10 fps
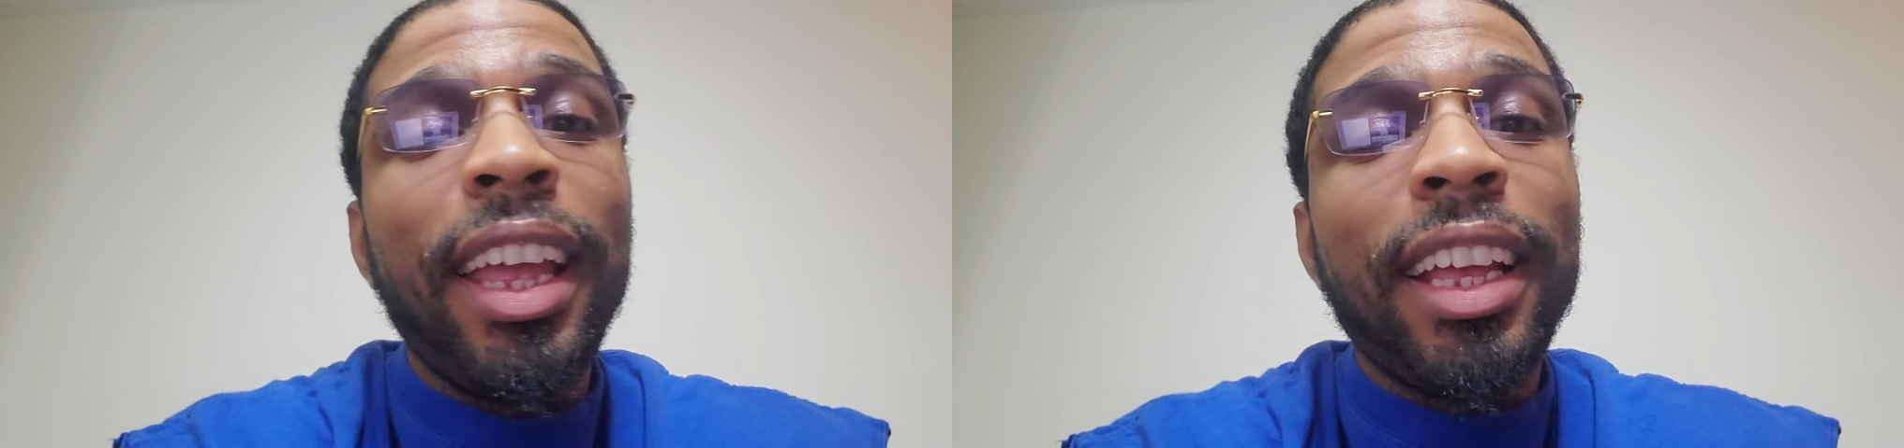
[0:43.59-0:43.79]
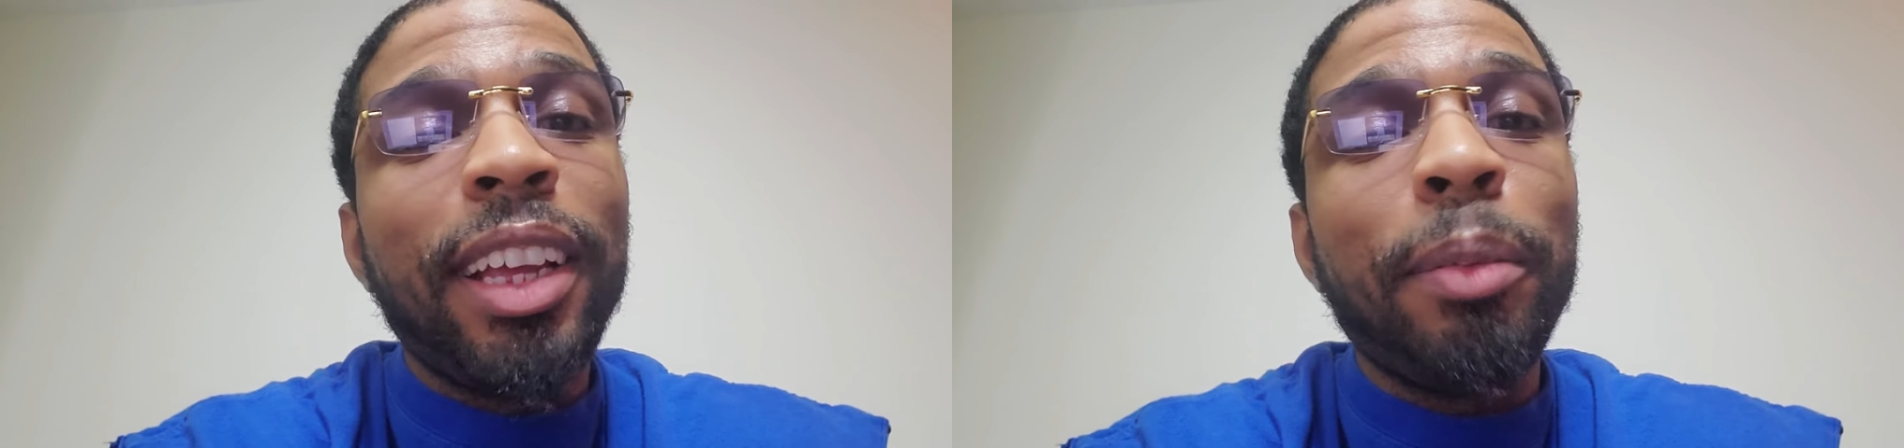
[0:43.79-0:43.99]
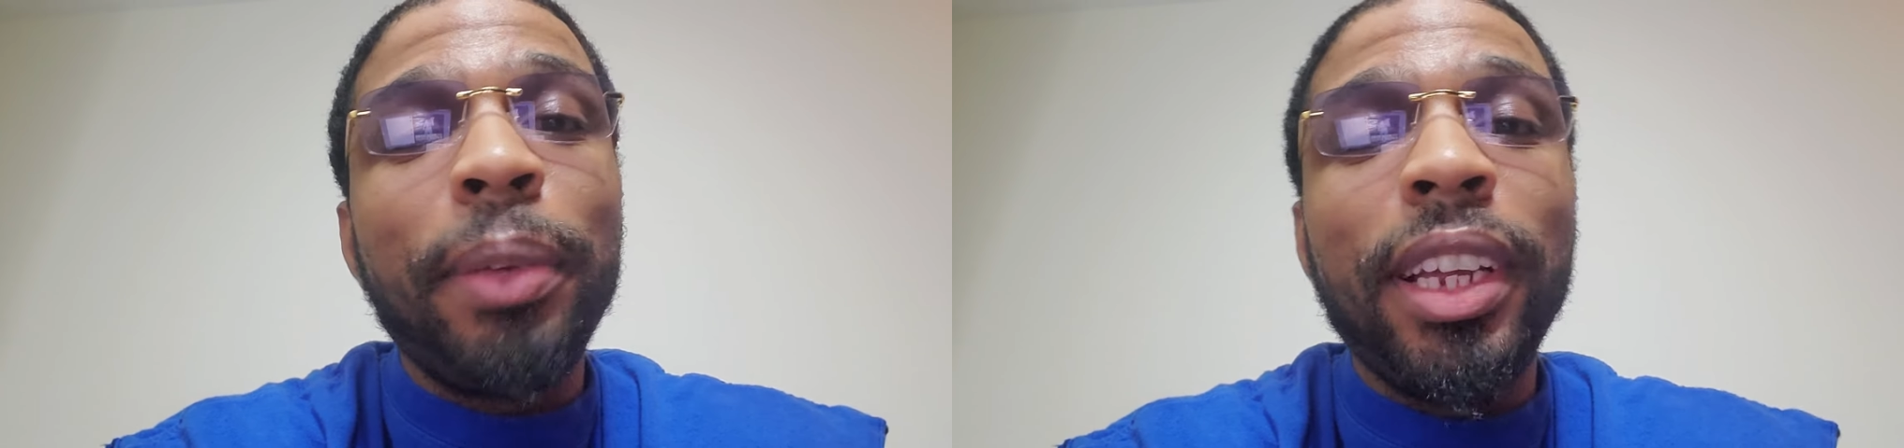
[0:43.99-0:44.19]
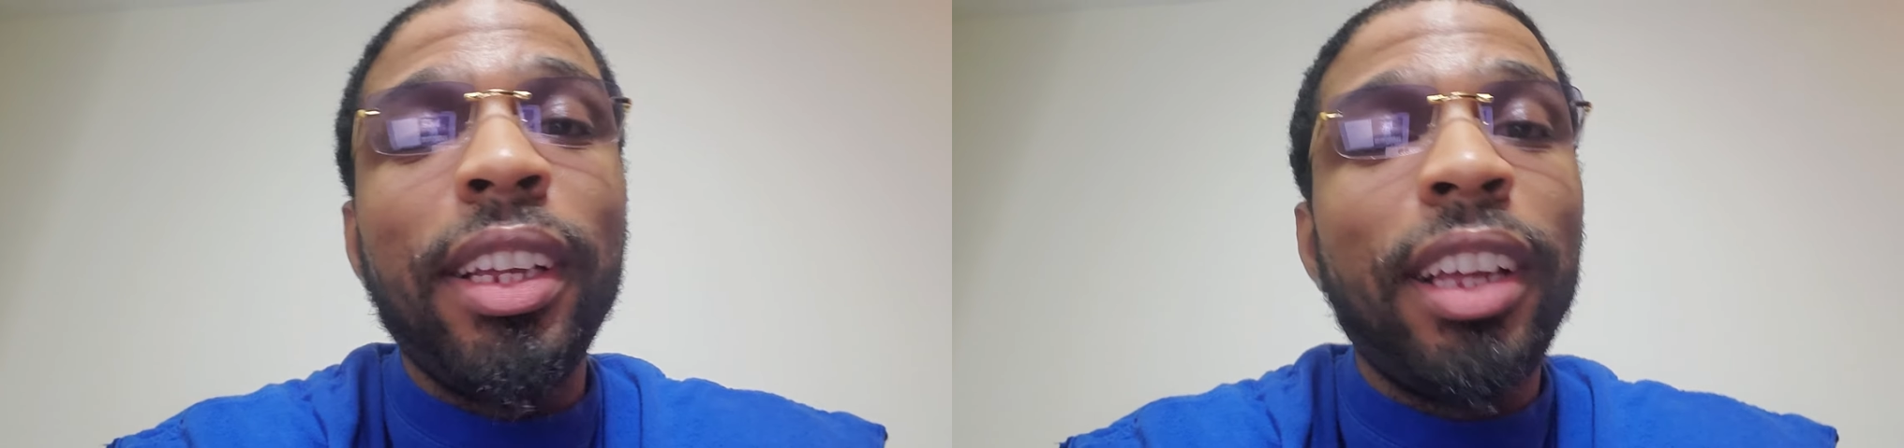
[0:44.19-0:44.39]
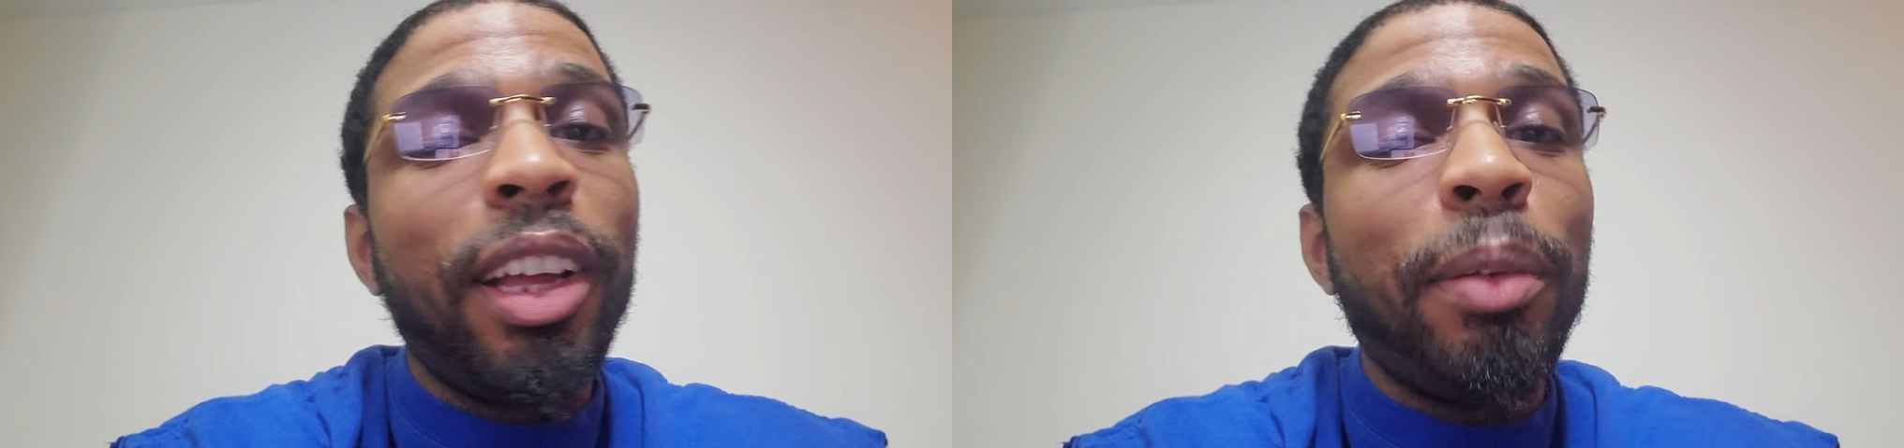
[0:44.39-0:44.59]
It'll
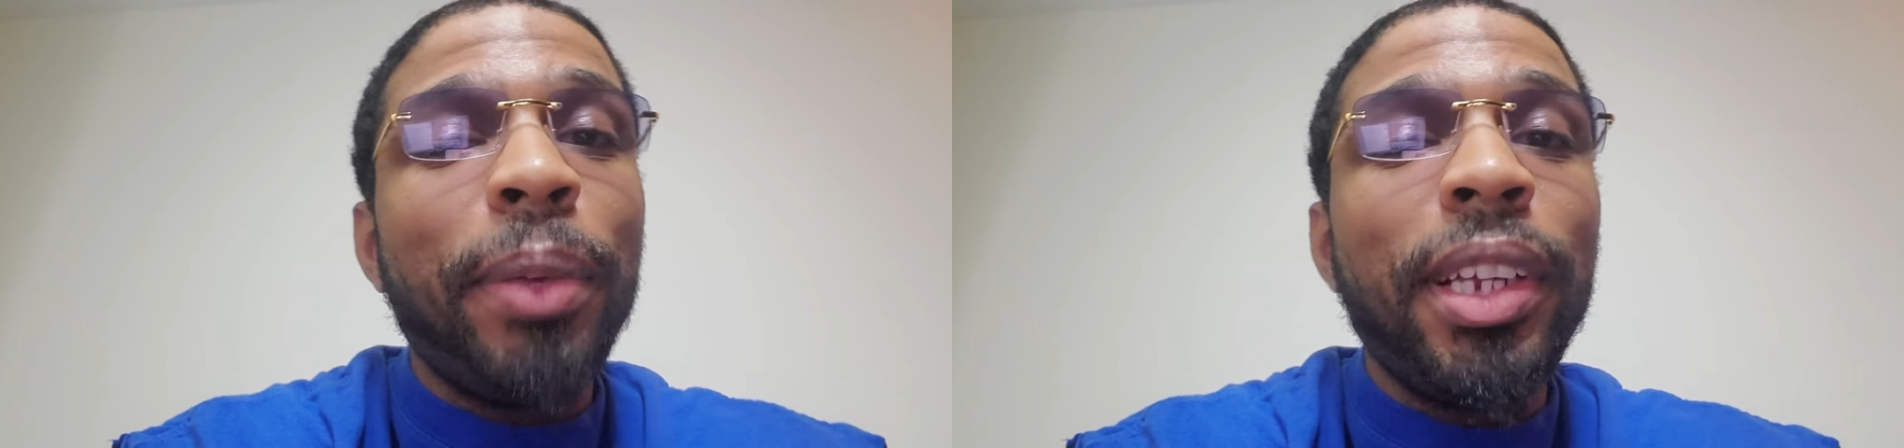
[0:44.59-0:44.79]
be